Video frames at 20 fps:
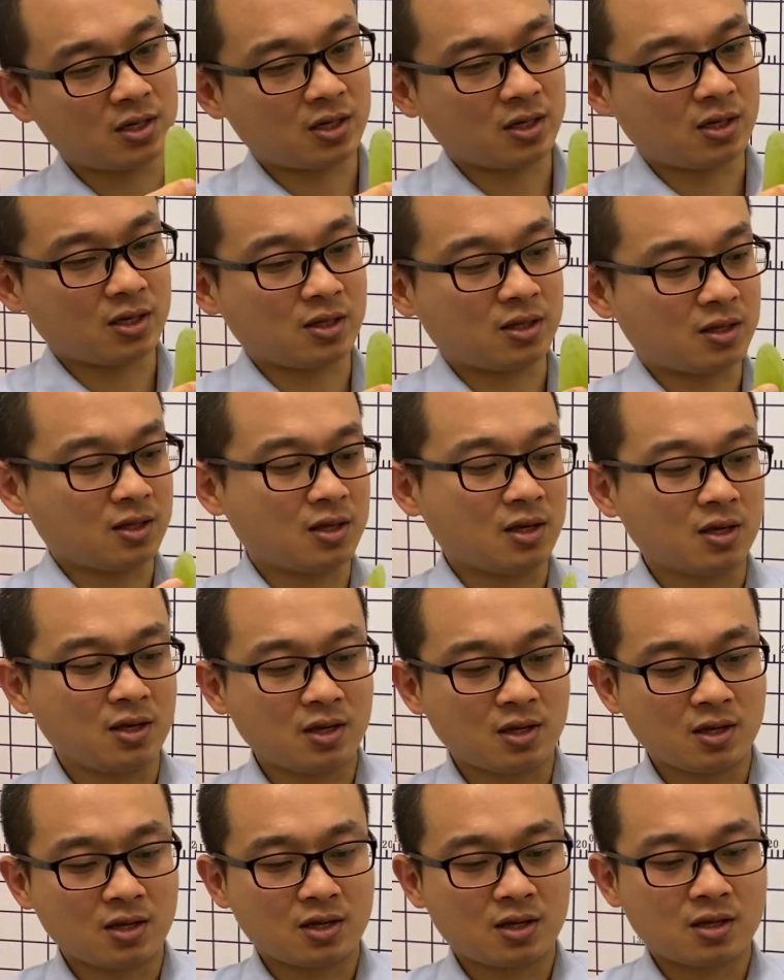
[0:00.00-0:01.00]
and
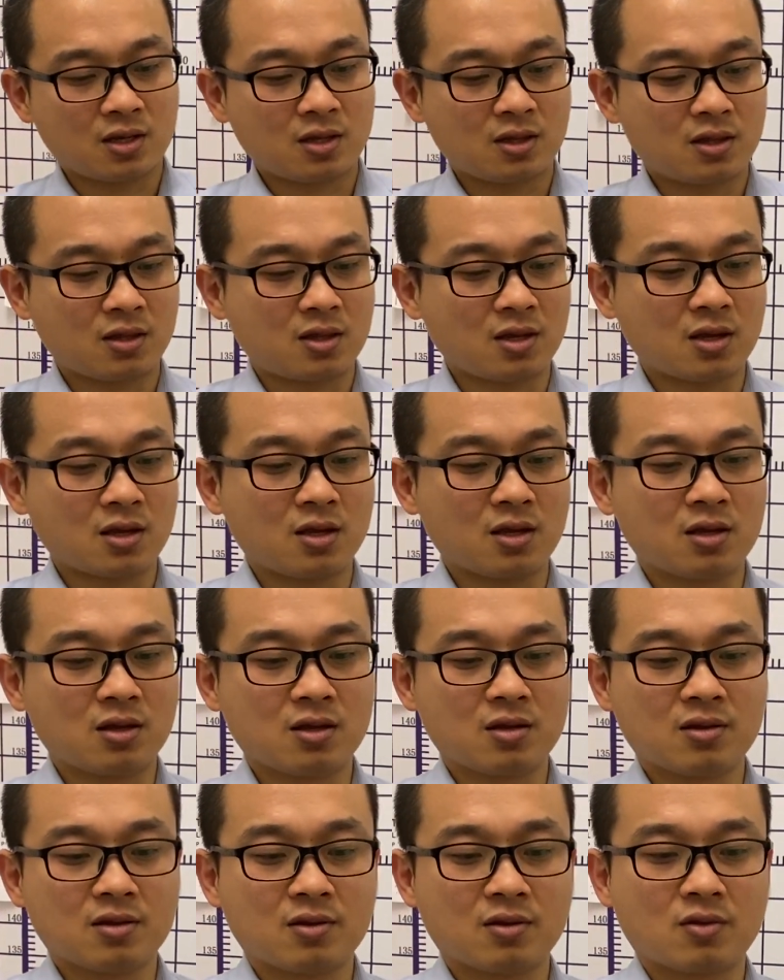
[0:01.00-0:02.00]
then
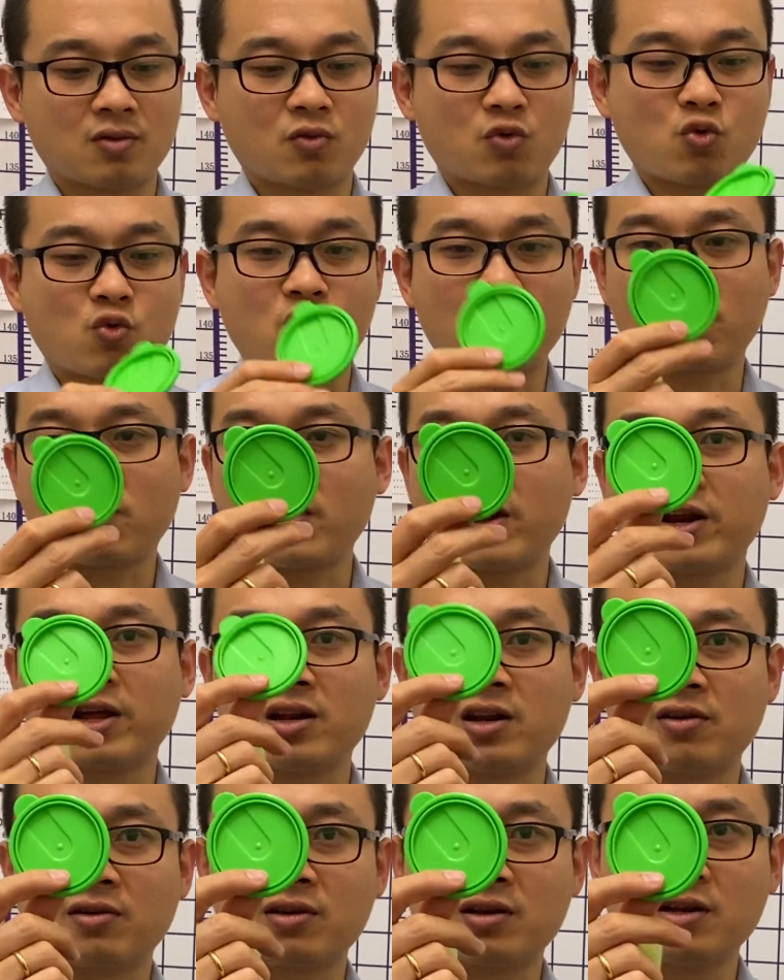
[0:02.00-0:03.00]
we'll find it in
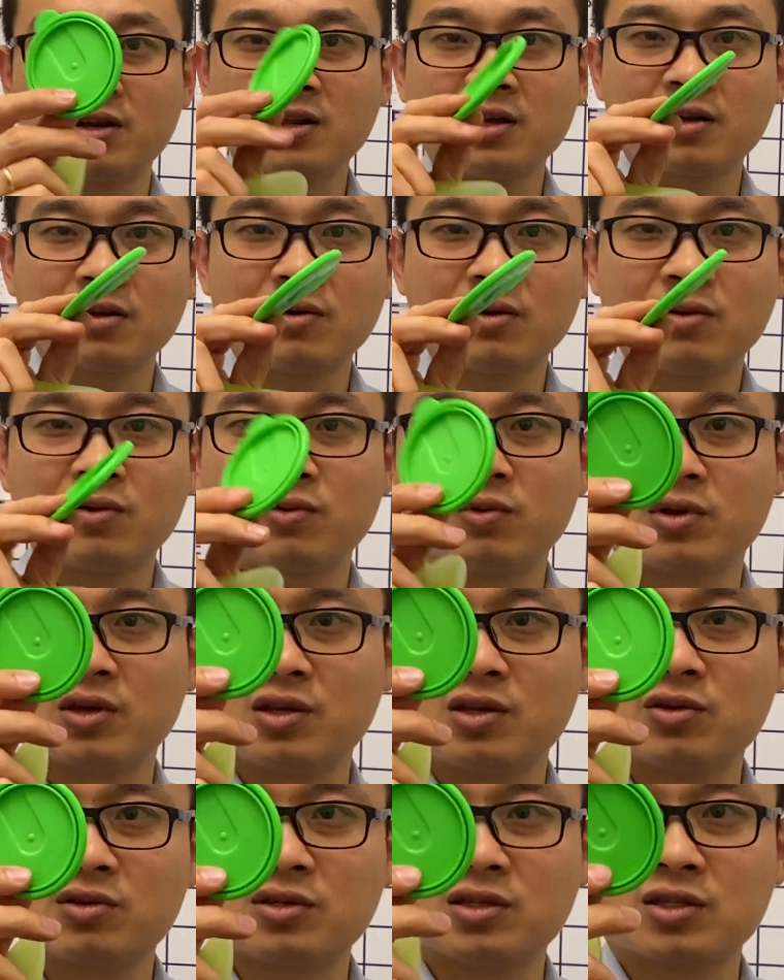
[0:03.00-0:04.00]
our clinic. We can
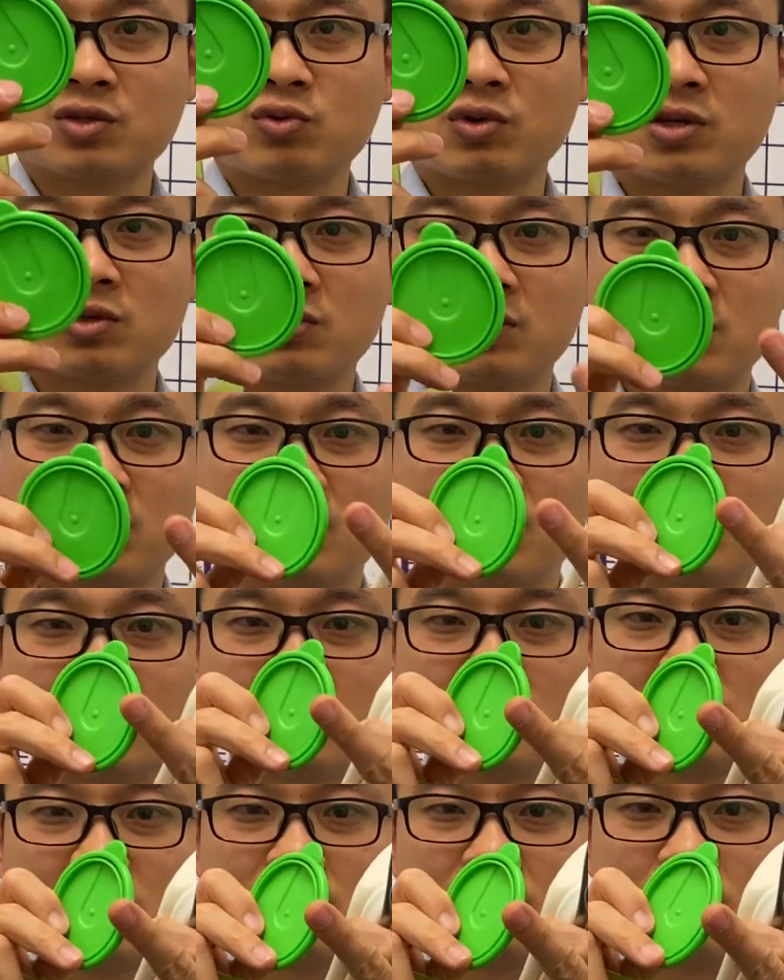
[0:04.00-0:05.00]
use this one. So
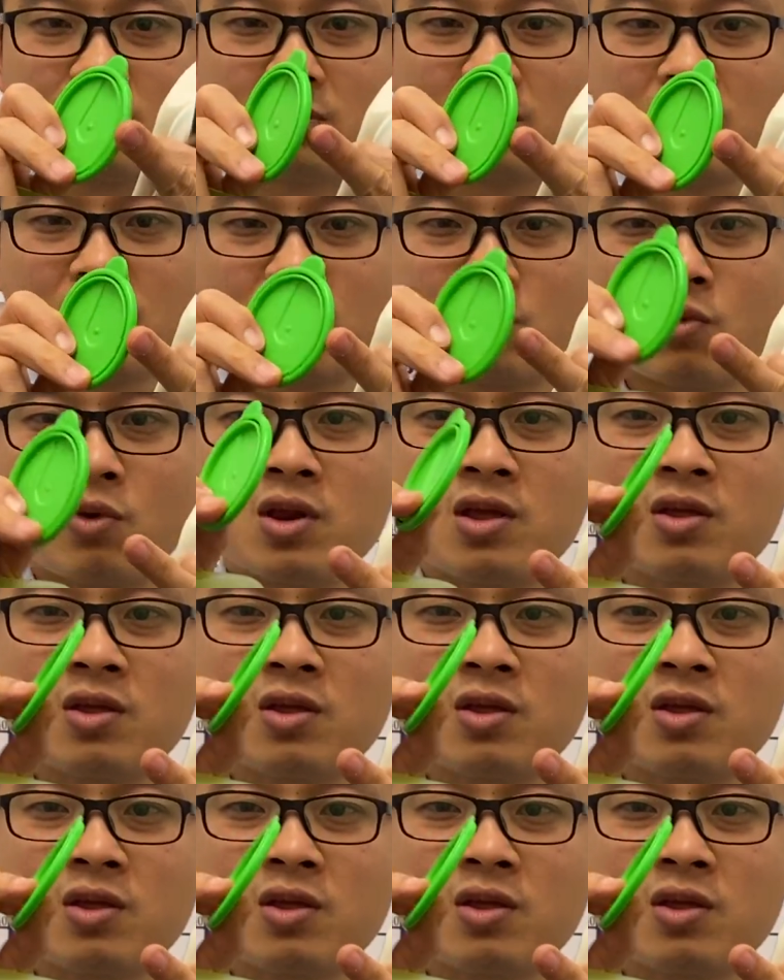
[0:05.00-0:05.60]
you will